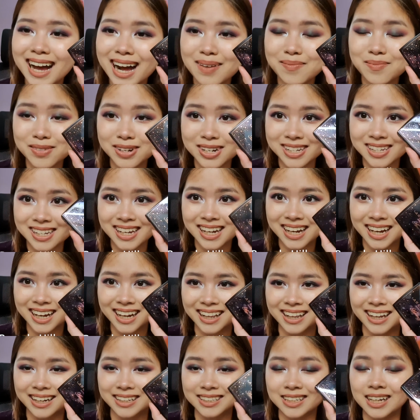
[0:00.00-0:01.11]
Amrezy
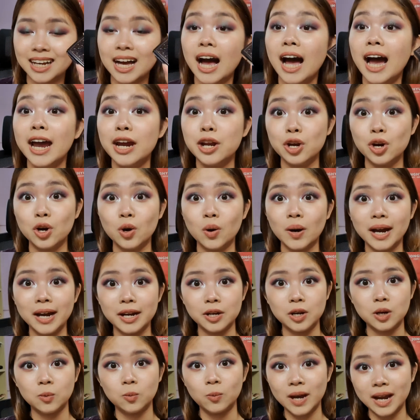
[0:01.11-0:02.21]
highlighter. I
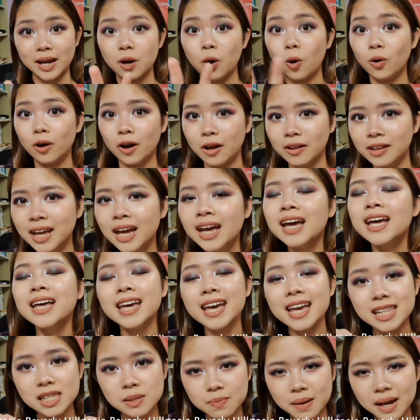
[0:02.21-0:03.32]
know, wait, hold on.
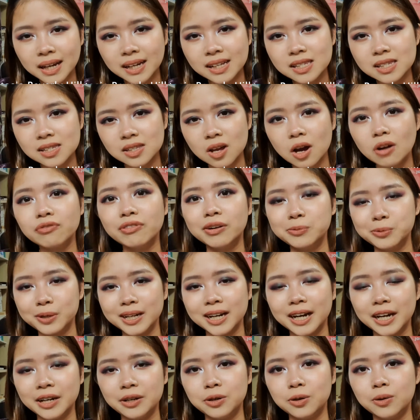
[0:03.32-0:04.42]
It's back in stock from what
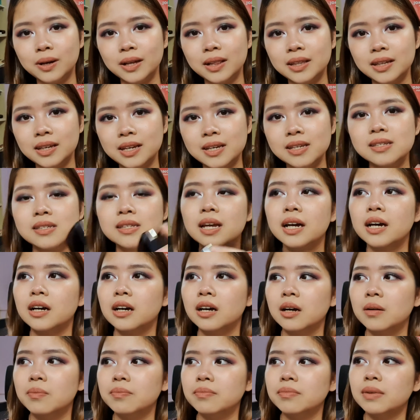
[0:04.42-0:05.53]
I know at least.
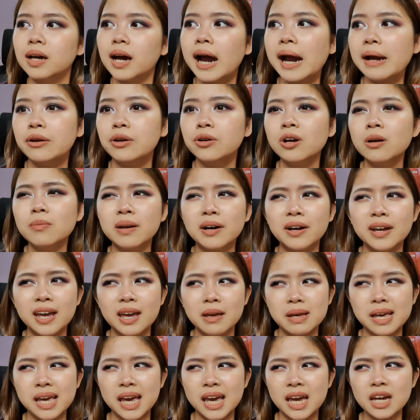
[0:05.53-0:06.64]
I don't know about
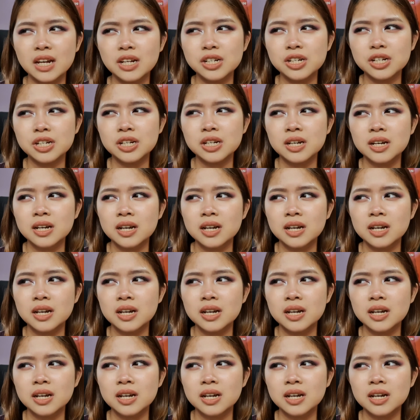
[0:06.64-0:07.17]
AH.